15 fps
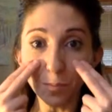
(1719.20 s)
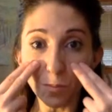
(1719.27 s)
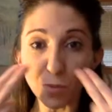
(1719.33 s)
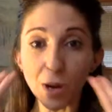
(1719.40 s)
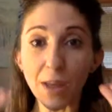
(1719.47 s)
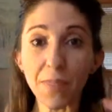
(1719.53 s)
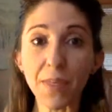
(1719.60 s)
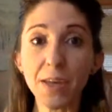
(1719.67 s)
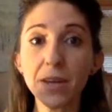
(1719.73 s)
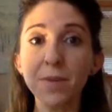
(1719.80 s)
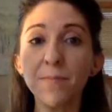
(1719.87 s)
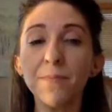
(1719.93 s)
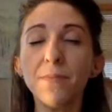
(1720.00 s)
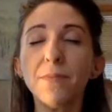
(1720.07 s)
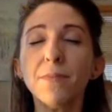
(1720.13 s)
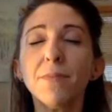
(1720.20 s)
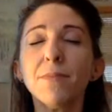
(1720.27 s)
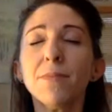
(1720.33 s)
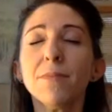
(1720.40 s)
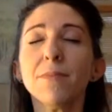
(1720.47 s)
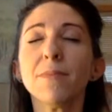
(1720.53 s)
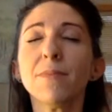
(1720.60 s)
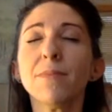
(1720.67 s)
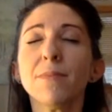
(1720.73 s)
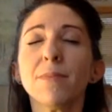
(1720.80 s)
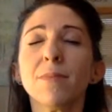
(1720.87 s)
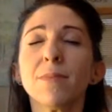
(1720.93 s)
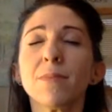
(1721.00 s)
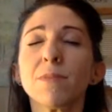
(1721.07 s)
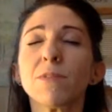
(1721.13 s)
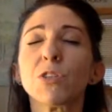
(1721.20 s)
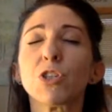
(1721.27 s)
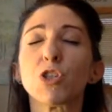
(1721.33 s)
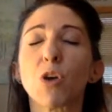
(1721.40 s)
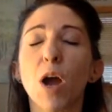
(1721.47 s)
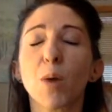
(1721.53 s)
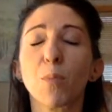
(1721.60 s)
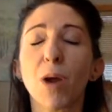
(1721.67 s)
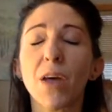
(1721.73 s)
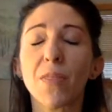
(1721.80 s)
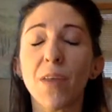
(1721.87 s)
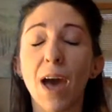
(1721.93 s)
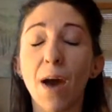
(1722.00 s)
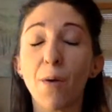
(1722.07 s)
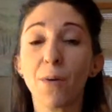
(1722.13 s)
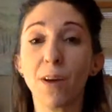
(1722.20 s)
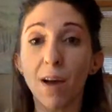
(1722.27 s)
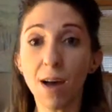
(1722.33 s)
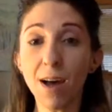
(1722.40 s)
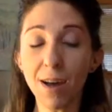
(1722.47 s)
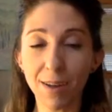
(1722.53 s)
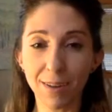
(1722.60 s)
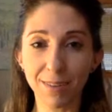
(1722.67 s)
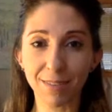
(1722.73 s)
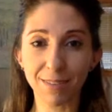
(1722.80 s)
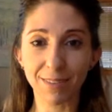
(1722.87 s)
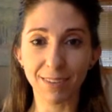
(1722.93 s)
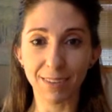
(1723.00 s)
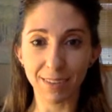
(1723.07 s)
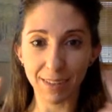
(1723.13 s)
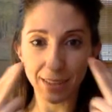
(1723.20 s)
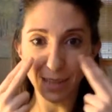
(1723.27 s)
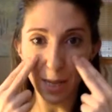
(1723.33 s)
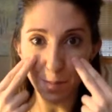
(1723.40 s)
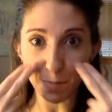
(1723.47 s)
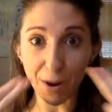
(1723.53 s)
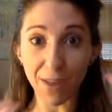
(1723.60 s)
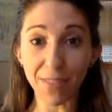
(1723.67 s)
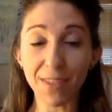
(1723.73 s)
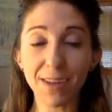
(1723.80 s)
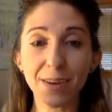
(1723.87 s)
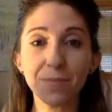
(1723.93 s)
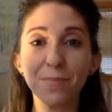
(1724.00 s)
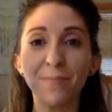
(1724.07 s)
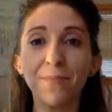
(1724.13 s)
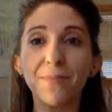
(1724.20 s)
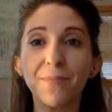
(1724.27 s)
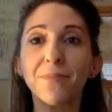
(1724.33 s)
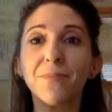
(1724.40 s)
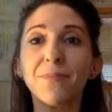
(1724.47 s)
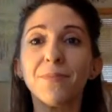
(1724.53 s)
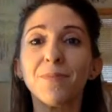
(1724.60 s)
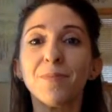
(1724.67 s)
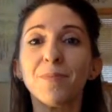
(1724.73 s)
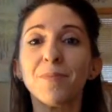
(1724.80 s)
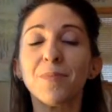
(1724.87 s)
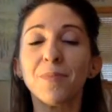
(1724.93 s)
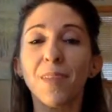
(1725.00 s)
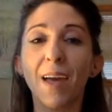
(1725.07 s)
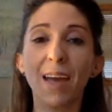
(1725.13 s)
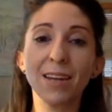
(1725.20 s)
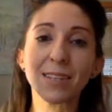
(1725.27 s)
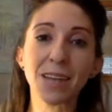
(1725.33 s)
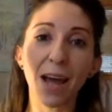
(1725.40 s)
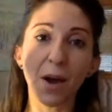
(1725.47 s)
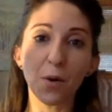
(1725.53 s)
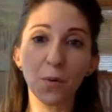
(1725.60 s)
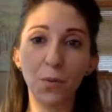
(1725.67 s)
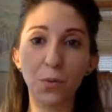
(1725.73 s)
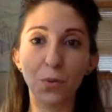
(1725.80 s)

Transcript: Breath in, strong breath out. Light breath in and out.